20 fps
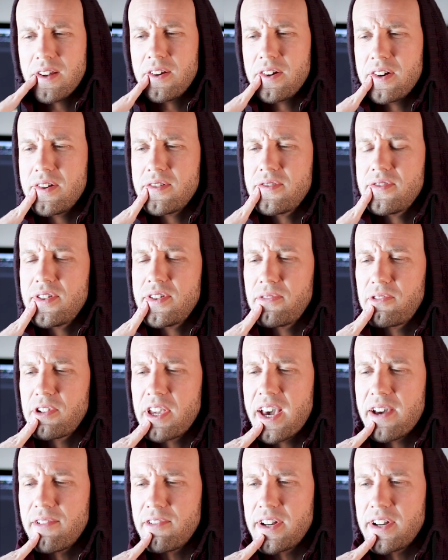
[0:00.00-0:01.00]
I don't know if we
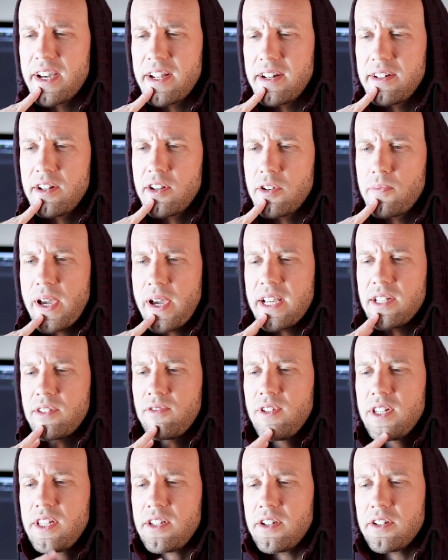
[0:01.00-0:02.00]
have or not in our
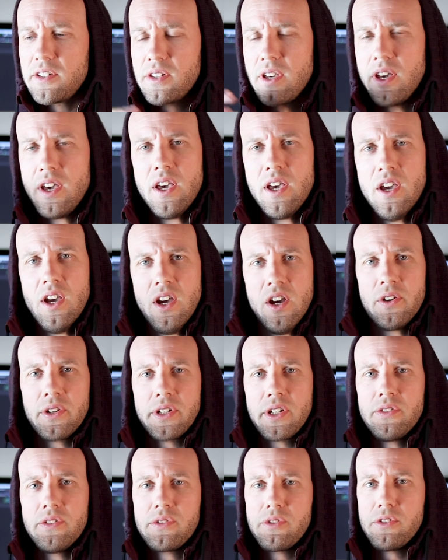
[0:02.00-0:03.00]
past videos,
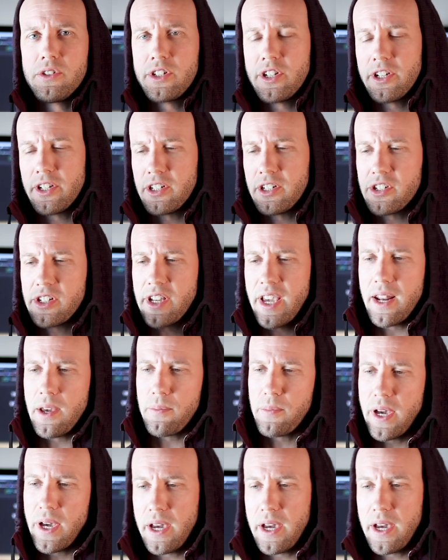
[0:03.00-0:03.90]
going through Turkish get-up.